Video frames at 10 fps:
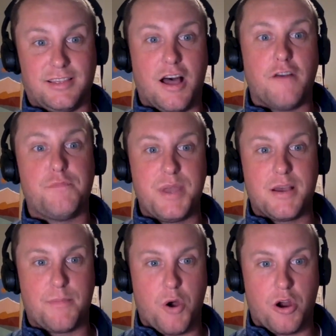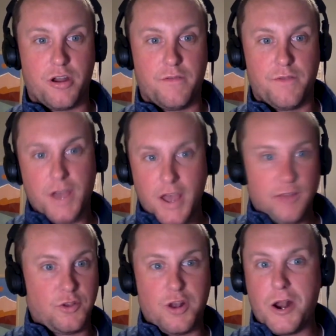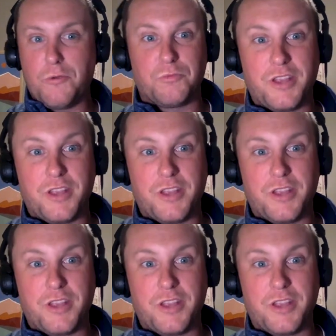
love being a part of so that i don't